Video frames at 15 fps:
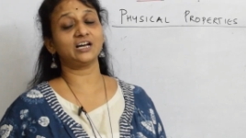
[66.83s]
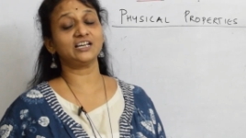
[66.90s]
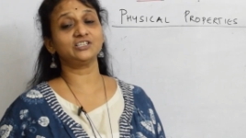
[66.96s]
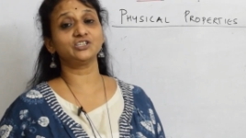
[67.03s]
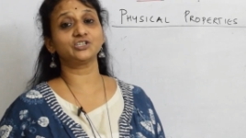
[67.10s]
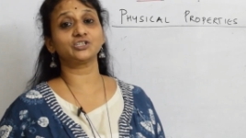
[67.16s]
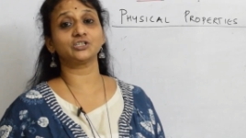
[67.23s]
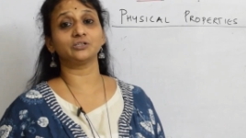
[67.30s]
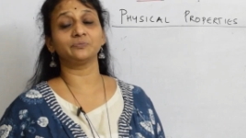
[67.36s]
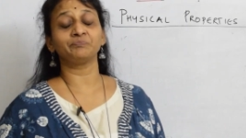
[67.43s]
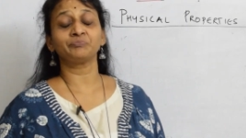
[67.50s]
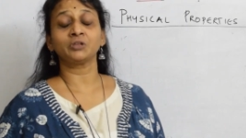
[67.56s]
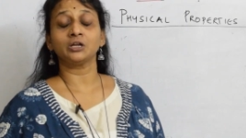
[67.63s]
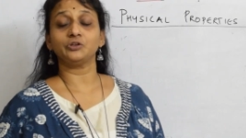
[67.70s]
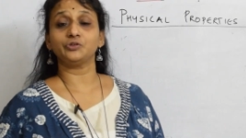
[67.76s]
digestion
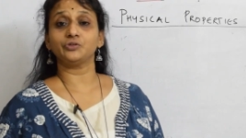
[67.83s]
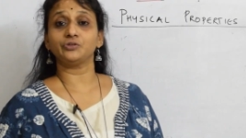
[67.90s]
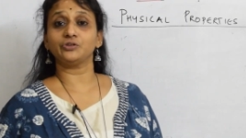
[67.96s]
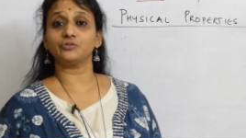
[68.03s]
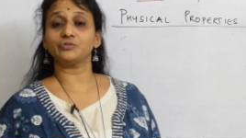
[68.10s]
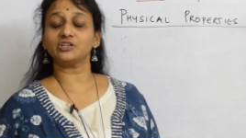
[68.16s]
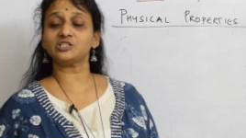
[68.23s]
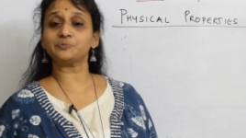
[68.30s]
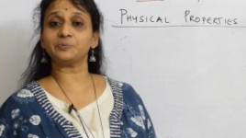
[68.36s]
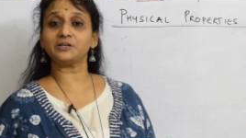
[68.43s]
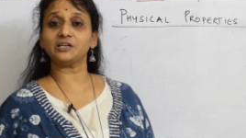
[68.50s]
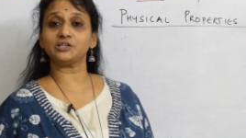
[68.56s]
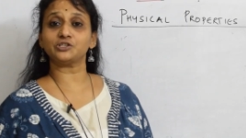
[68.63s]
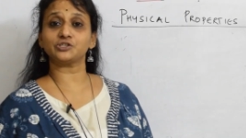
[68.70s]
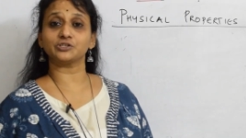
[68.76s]
during your
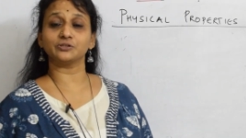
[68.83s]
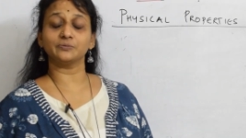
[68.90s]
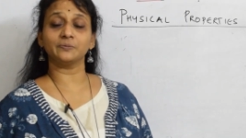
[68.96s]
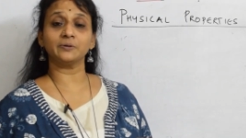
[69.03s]
respiration